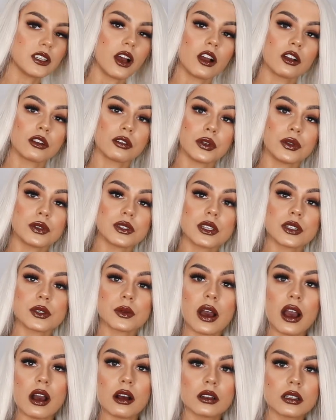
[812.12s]
dark roots as
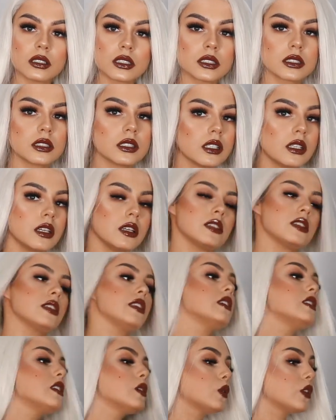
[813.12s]
well. So
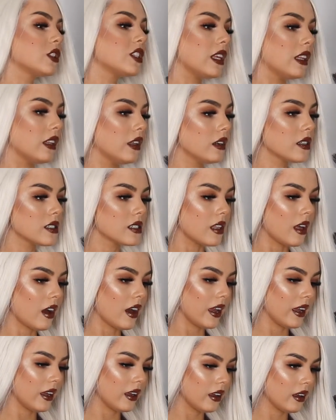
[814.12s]
this is what she looks
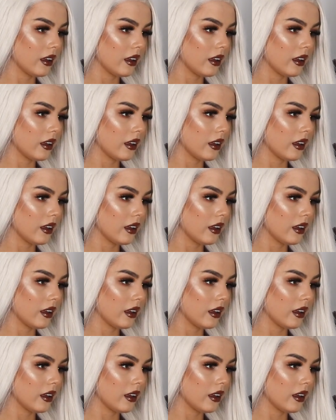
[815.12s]
like.